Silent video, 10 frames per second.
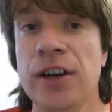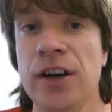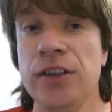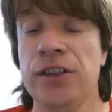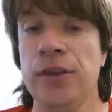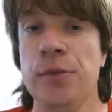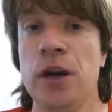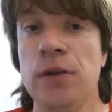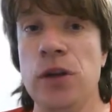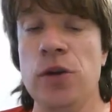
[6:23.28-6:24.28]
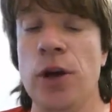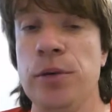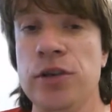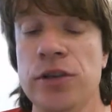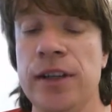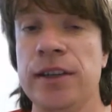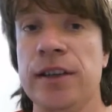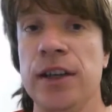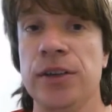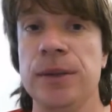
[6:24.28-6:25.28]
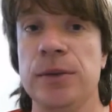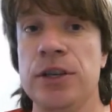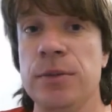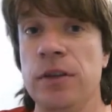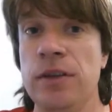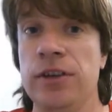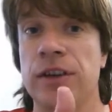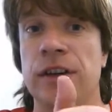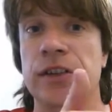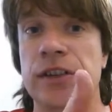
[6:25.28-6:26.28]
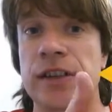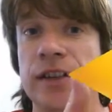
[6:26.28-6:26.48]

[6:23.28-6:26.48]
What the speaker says: guys, that's it for my review. Hope you enjoyed it. Till next time, keep watching movies, and I'll see you